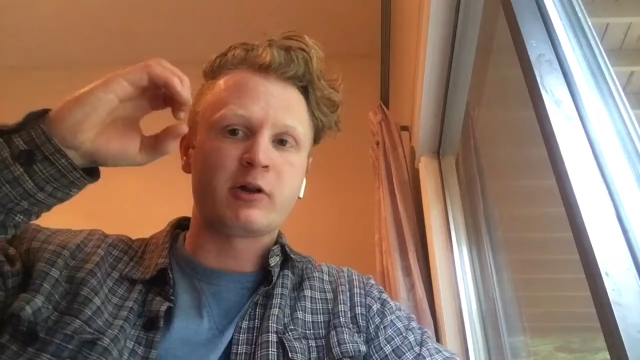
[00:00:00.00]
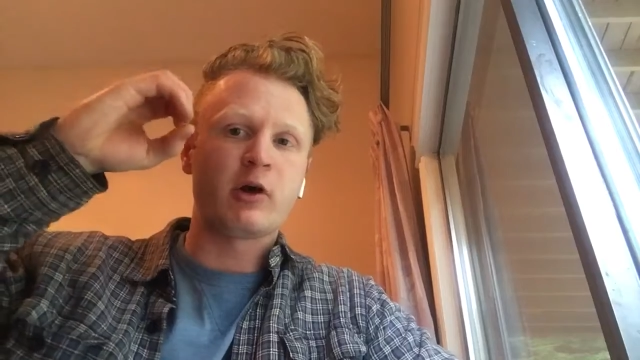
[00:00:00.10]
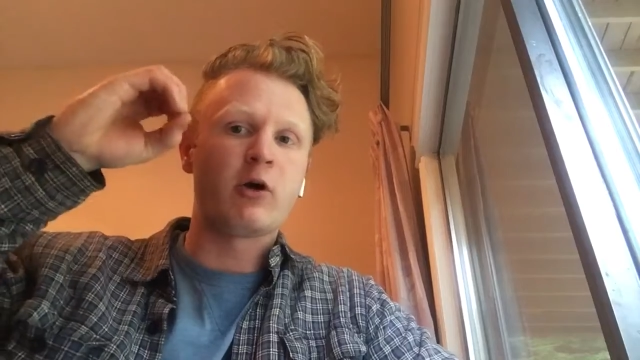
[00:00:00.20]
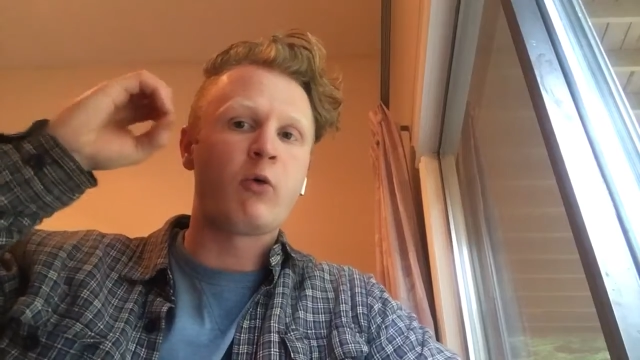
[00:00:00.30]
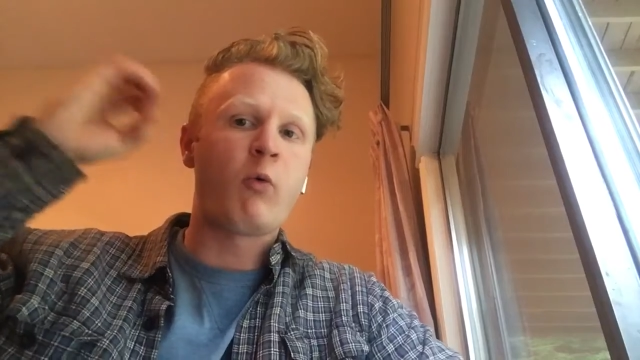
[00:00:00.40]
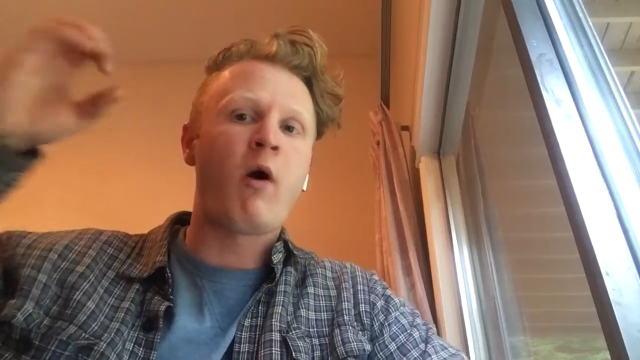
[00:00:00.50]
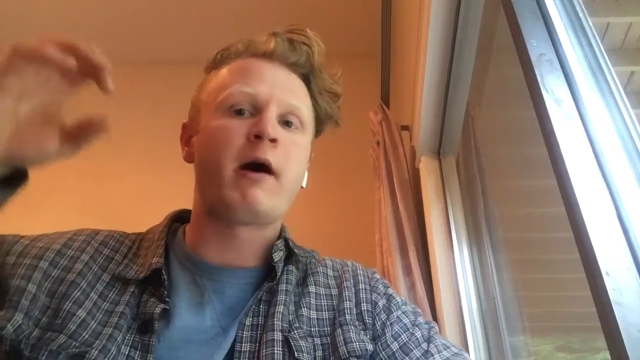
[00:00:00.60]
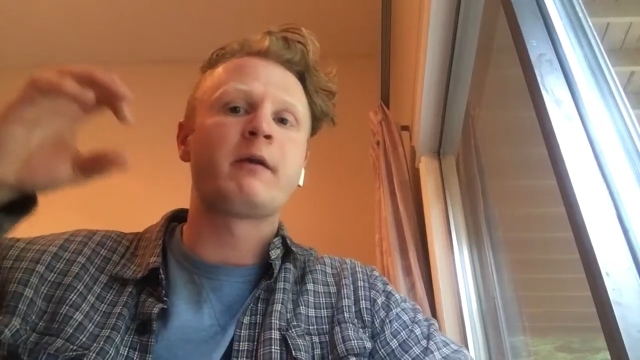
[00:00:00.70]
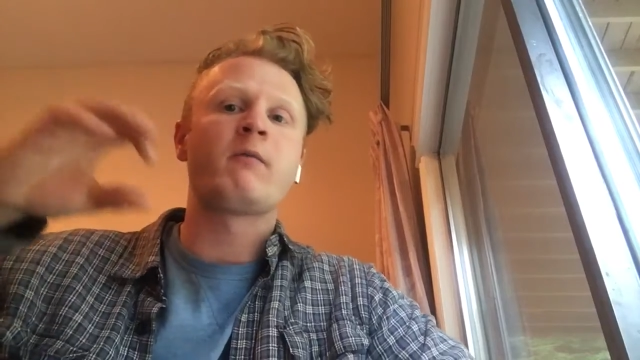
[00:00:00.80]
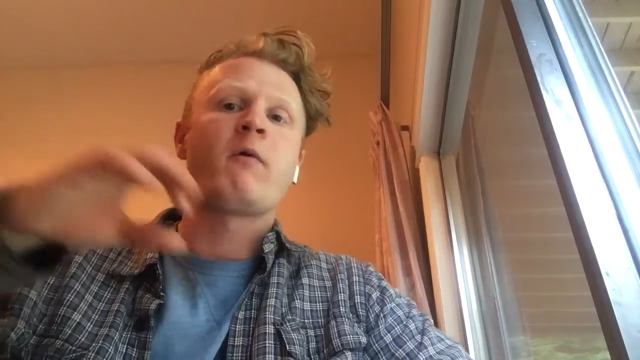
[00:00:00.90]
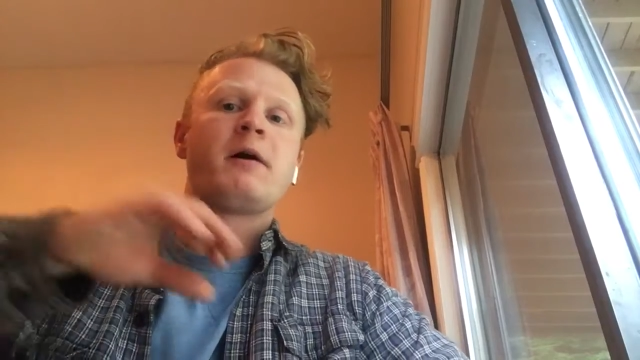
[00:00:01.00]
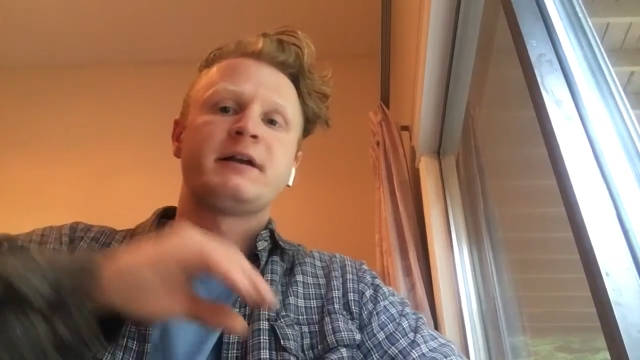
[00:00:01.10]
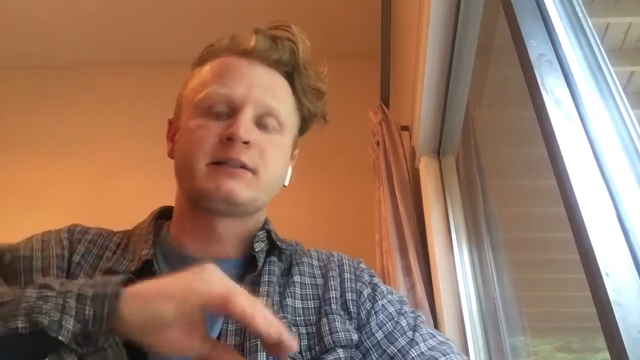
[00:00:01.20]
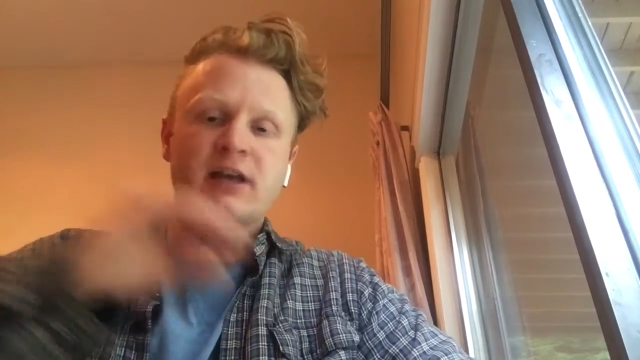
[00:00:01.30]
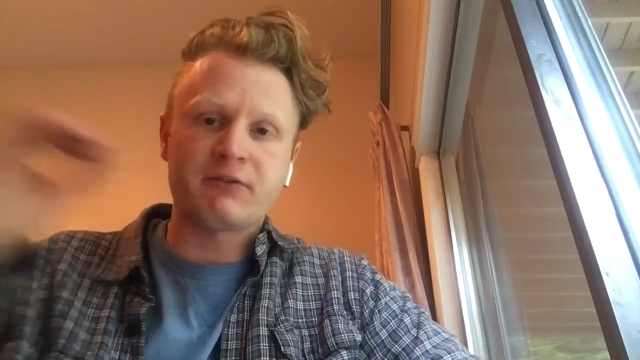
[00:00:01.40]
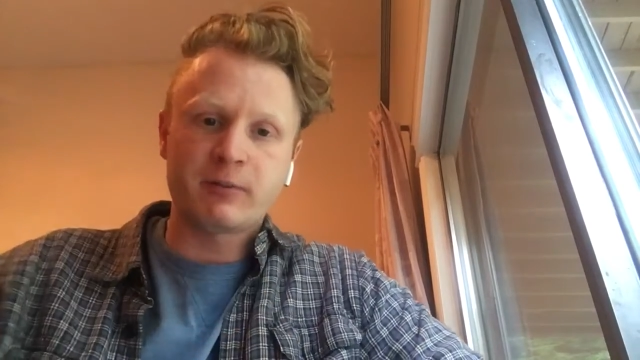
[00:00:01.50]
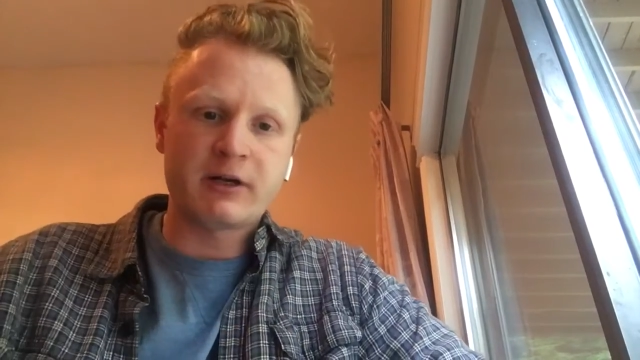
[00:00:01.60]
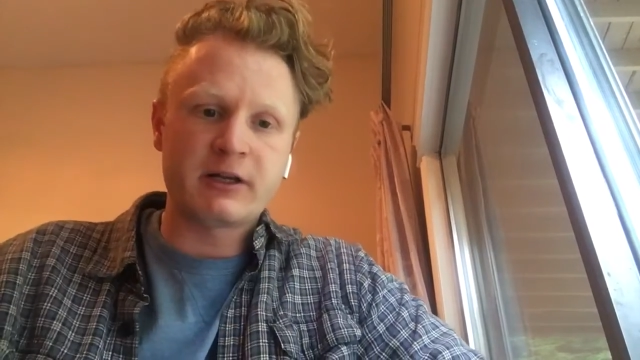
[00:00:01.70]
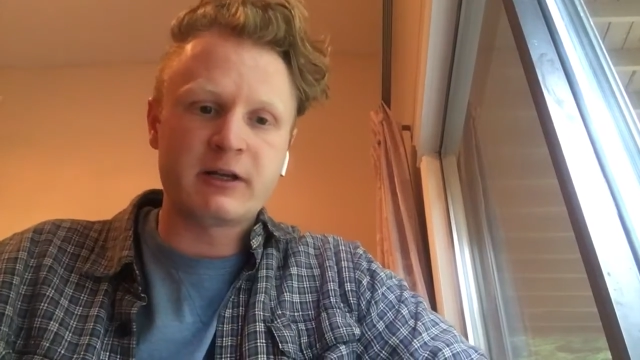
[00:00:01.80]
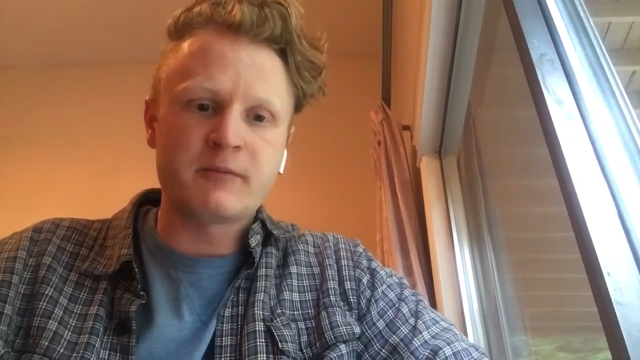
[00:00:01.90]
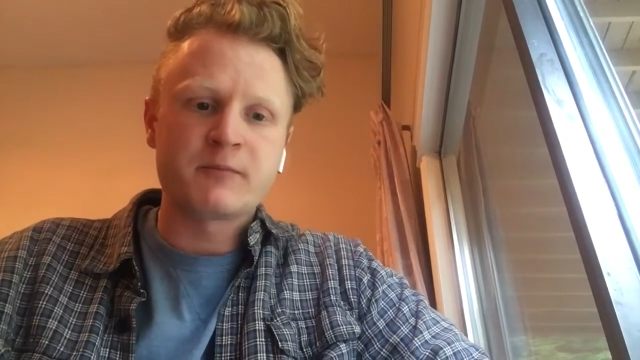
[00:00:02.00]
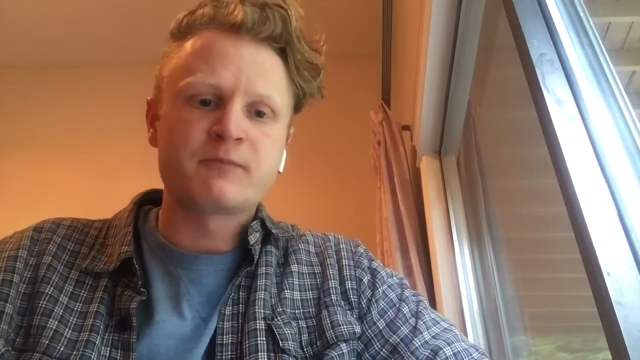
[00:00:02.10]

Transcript: O1? Is everybody